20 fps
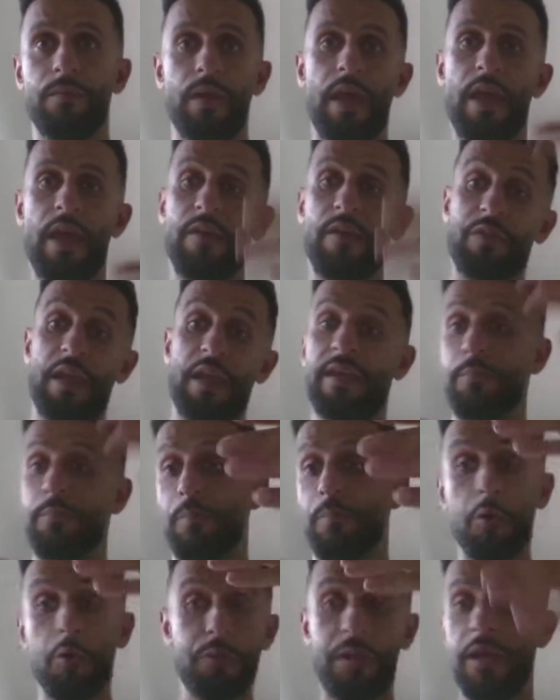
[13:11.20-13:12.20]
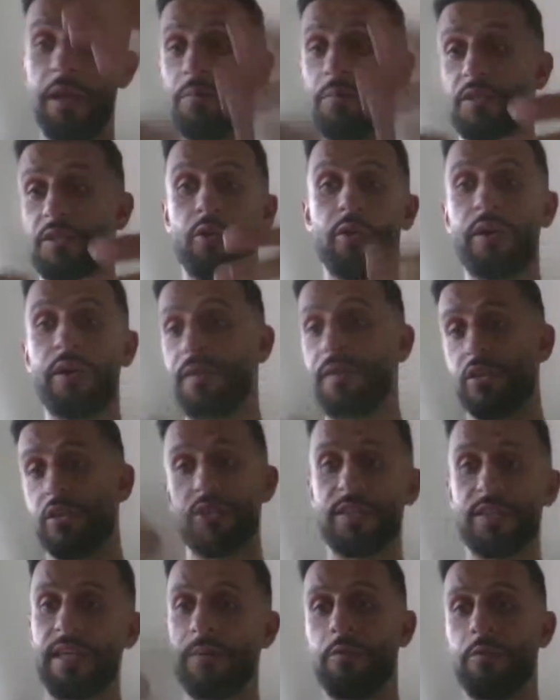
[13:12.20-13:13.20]
they both keep scoring, they
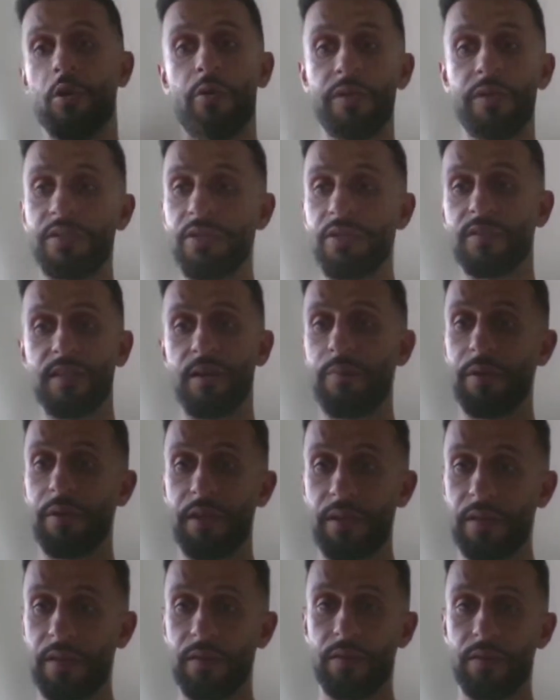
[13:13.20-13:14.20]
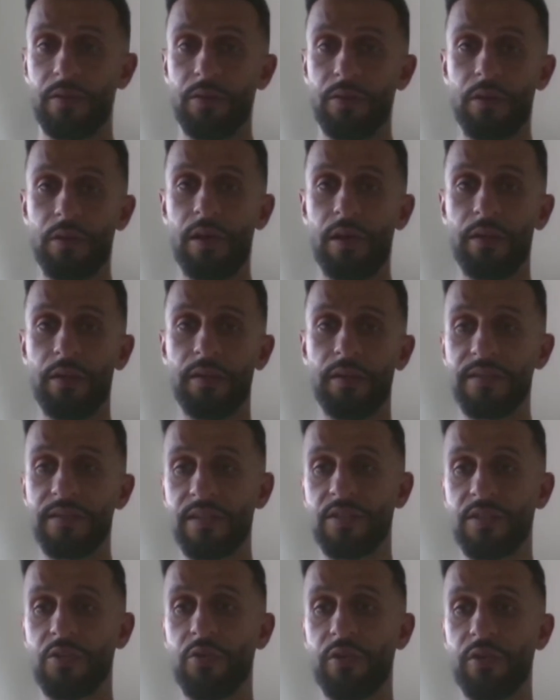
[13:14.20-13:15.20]
just keep going until somebody doesn't
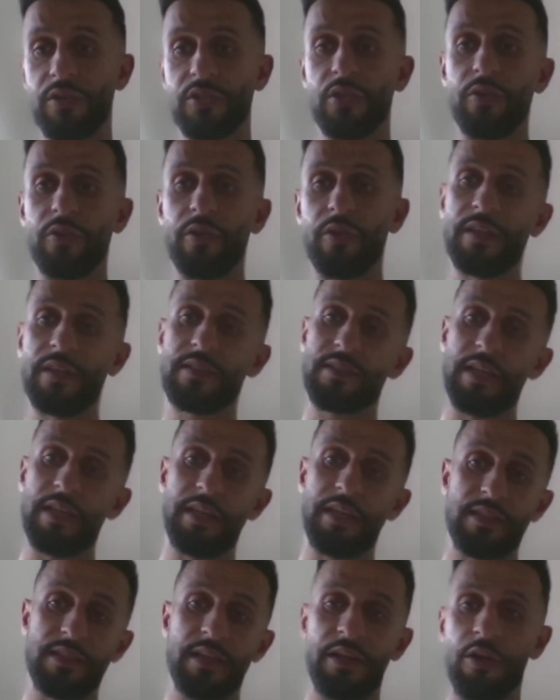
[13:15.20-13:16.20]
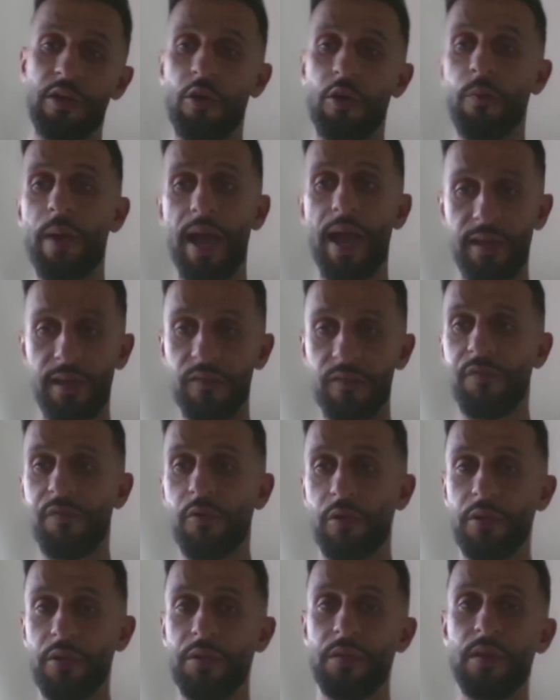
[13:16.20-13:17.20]
score. So it's going to go back and
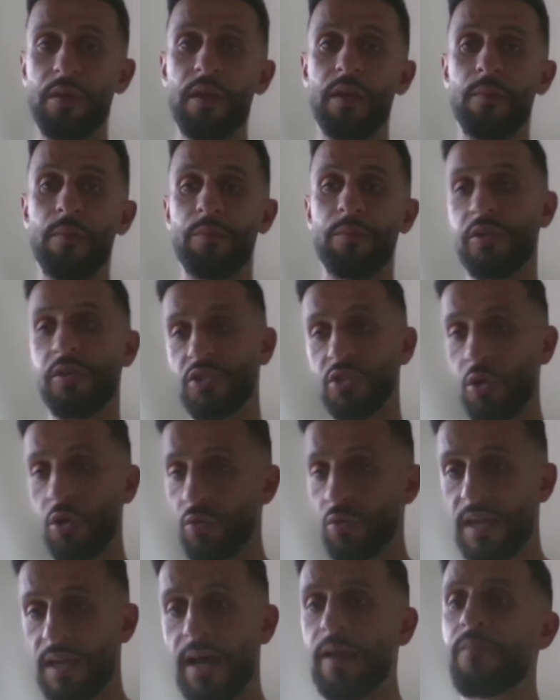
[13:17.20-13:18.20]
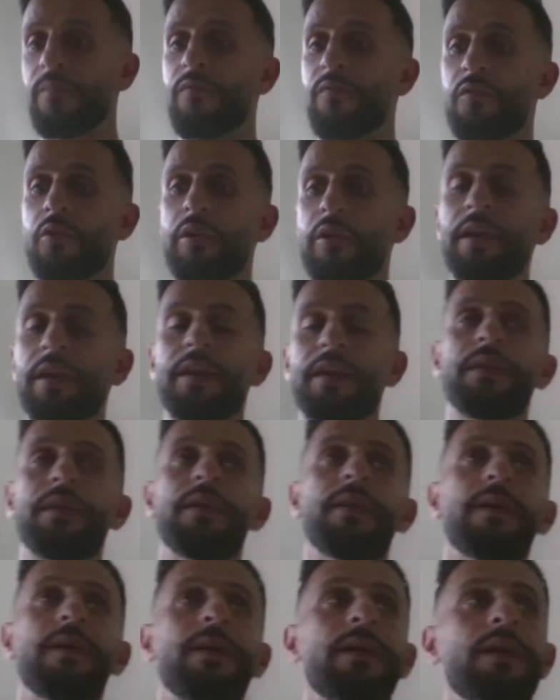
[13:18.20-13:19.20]
forth. There's no time for it.
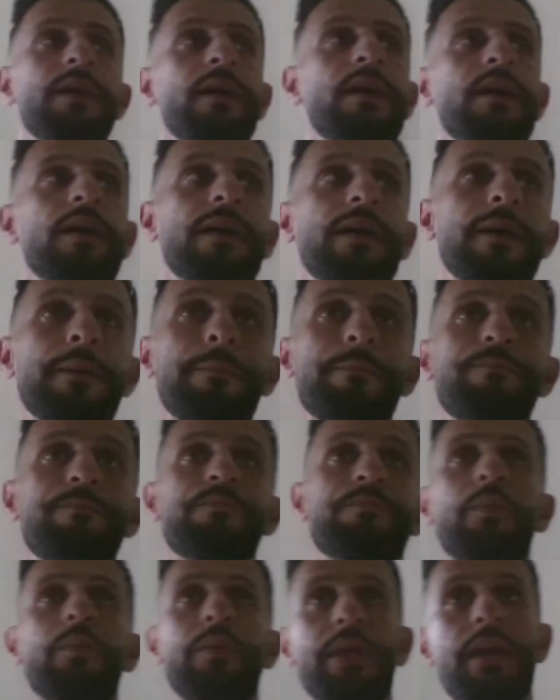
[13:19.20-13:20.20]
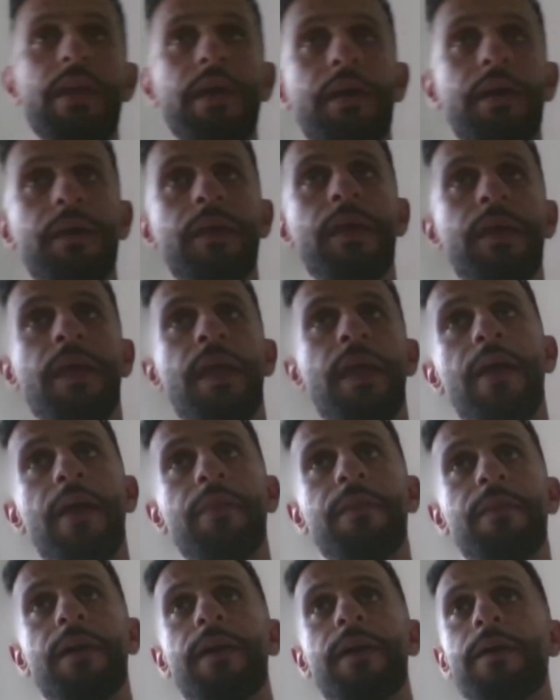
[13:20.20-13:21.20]
But yeah,
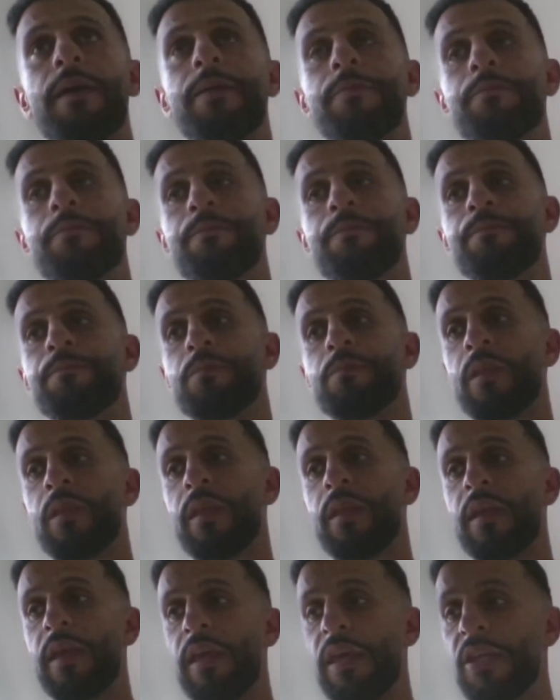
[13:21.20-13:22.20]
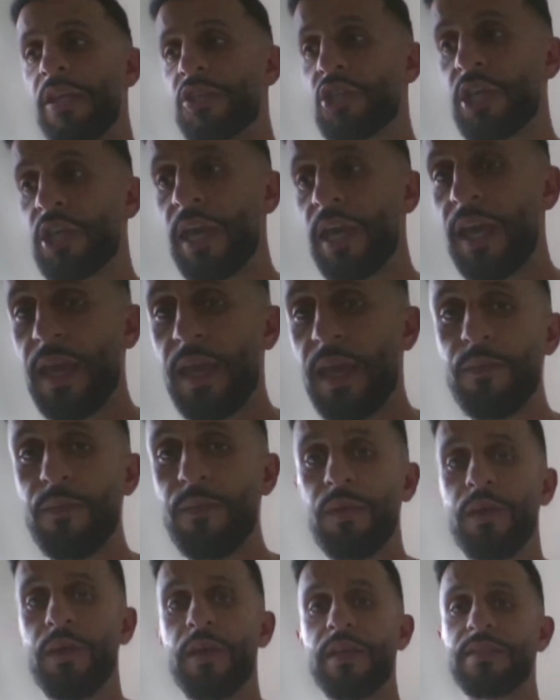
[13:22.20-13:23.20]
and then each
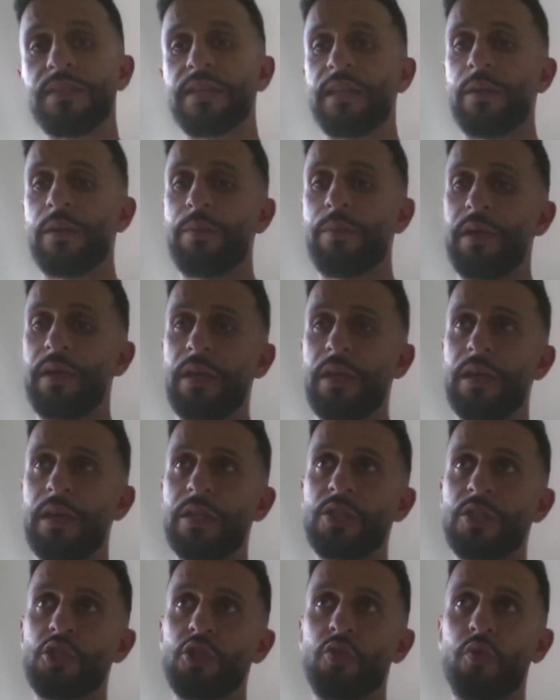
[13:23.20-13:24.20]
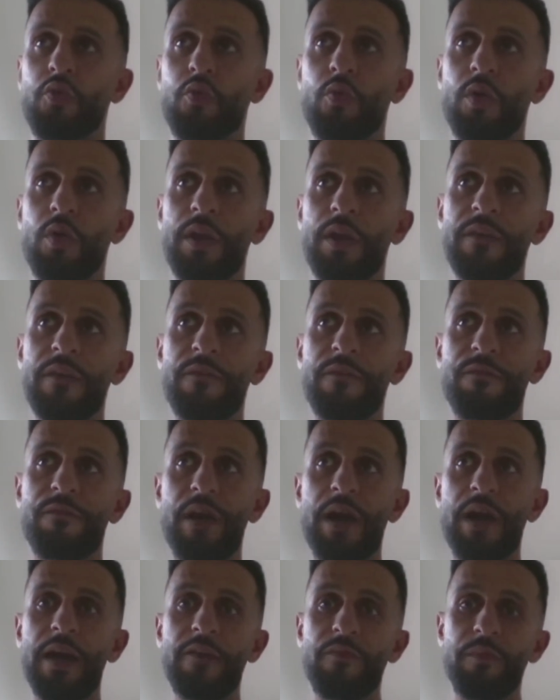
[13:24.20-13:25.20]
game is going to be
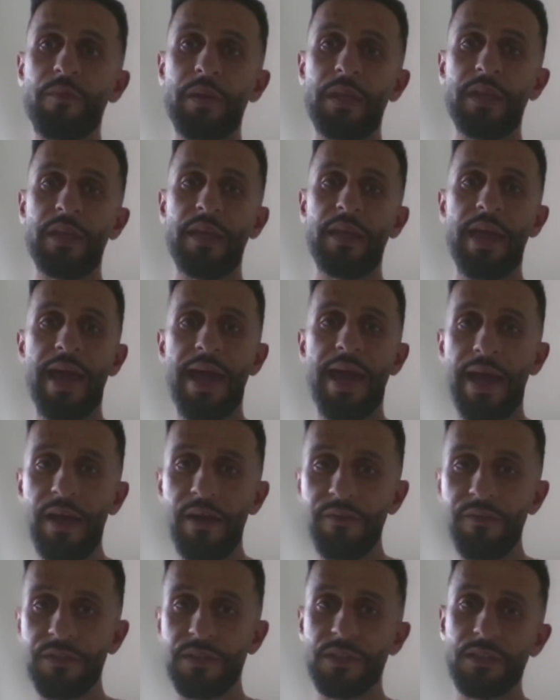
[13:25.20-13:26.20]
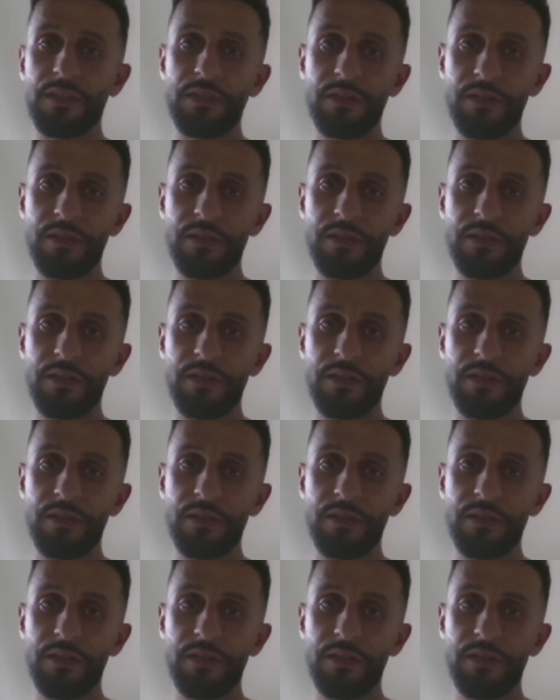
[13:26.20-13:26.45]
25-minute halves.